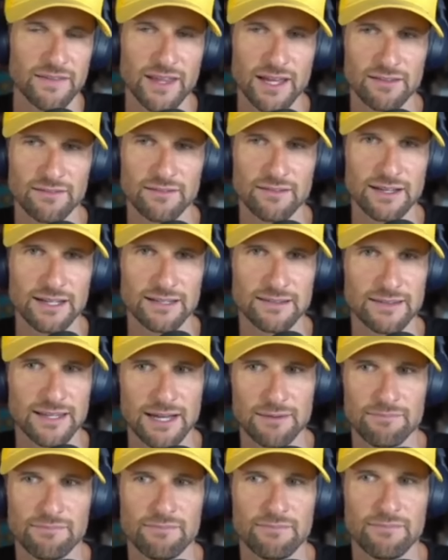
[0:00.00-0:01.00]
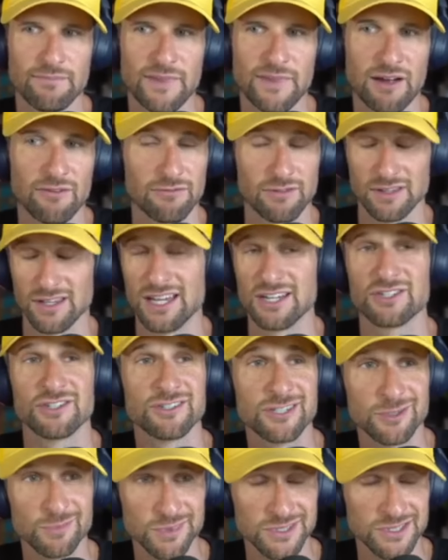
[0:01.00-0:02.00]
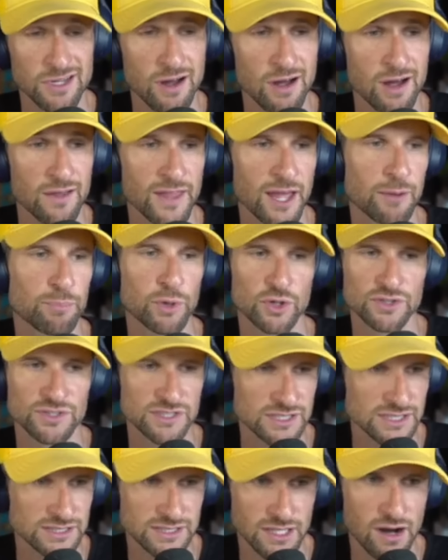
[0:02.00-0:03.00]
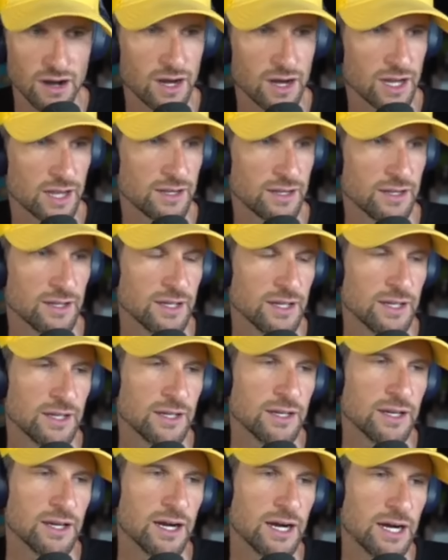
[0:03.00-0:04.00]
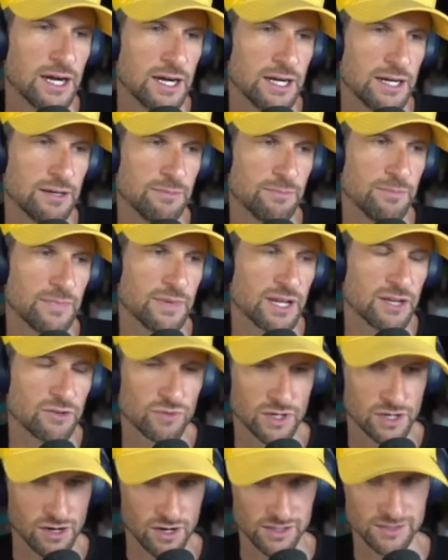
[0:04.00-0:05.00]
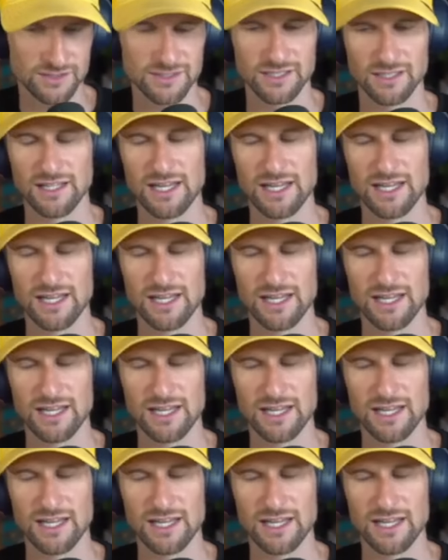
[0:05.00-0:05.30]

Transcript: that, like that that relationship is gone, that person is gone. Um, in regards to